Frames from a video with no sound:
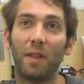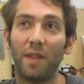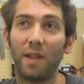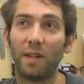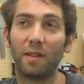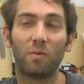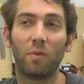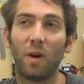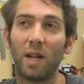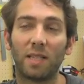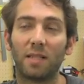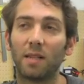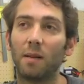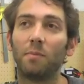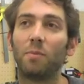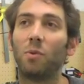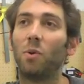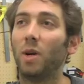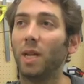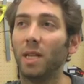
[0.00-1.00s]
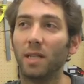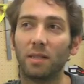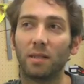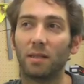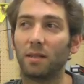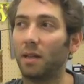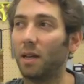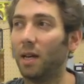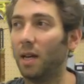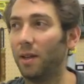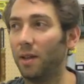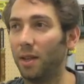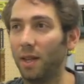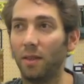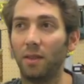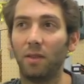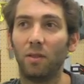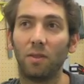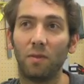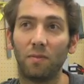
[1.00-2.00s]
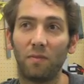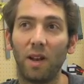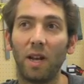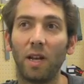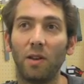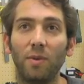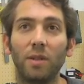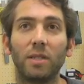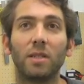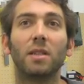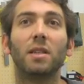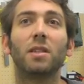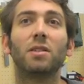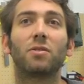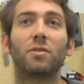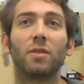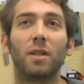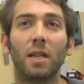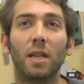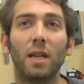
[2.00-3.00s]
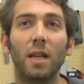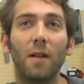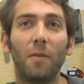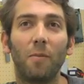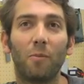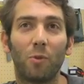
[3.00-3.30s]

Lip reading: and then at some point in fairly recent history,